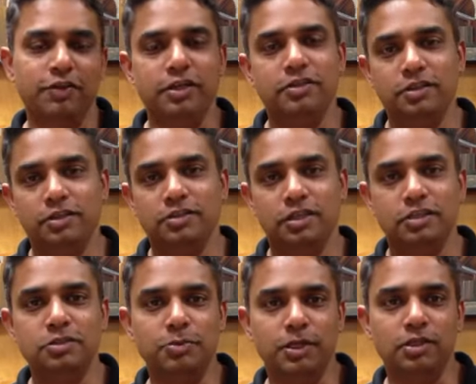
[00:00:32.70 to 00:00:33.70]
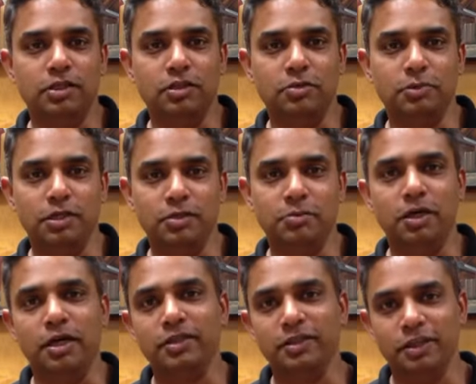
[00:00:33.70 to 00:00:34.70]
the funny thing is I'd spent a lot of
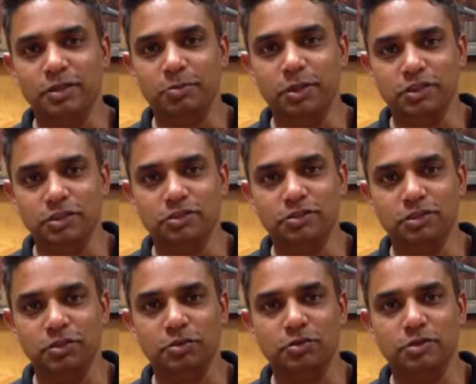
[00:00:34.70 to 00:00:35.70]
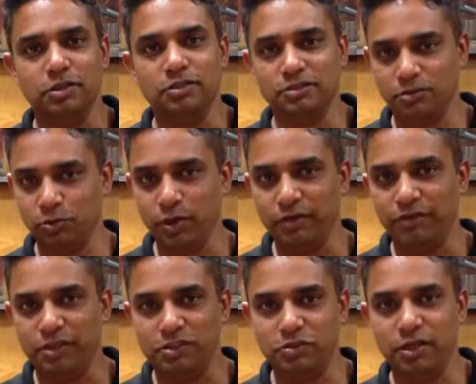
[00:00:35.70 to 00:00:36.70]
money buying the other brushes, so it's
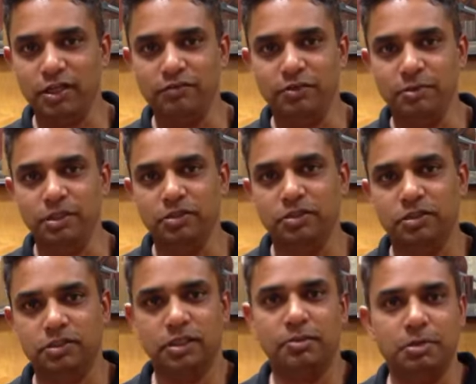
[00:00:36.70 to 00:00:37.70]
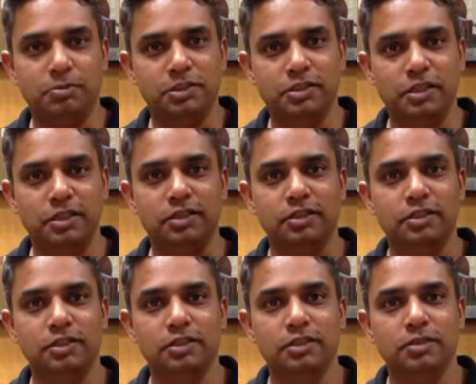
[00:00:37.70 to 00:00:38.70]
quite frustrating for me to just keep them aside.
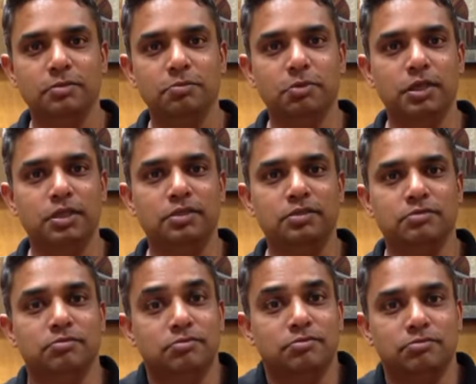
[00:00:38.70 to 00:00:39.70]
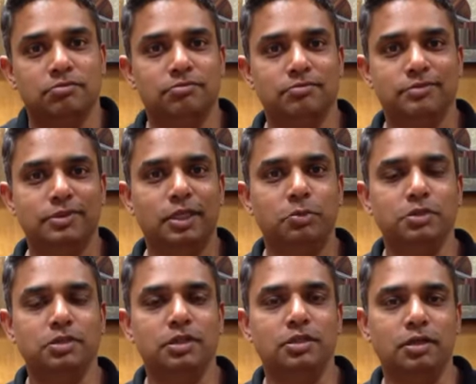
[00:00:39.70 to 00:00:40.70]
But that
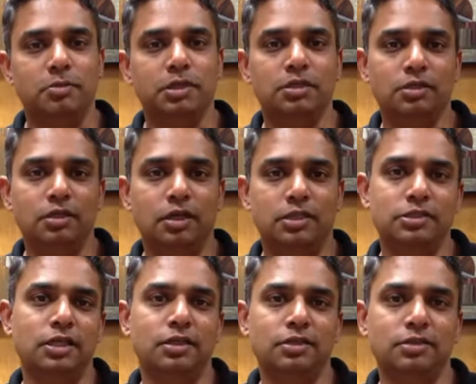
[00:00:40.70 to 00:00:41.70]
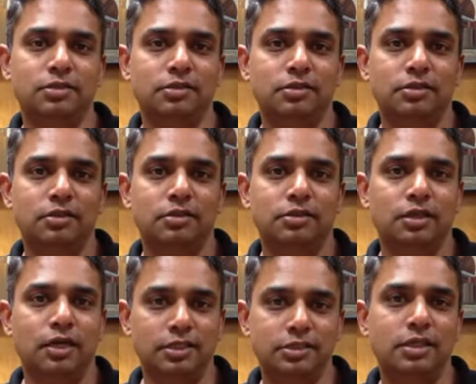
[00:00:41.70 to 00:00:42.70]
was it. I mean, I started
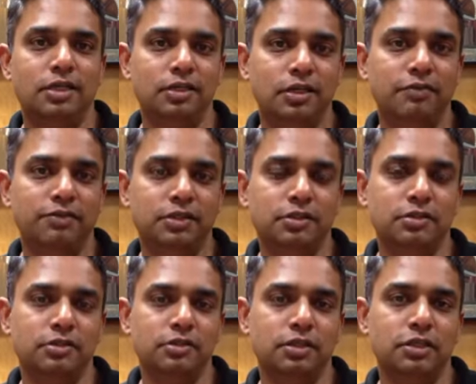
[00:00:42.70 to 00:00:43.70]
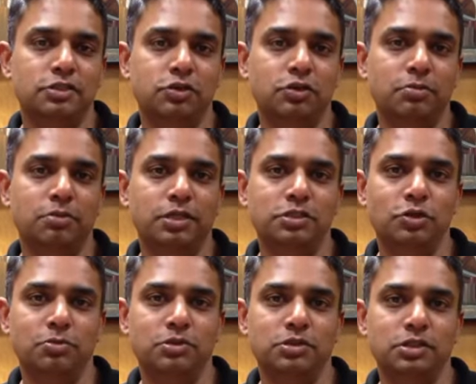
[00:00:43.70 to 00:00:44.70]
loving the Escoda brush
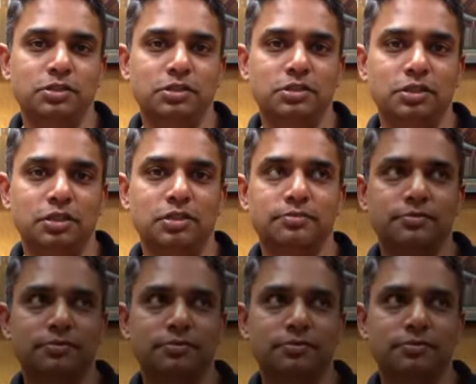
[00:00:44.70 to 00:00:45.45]
almost instantly.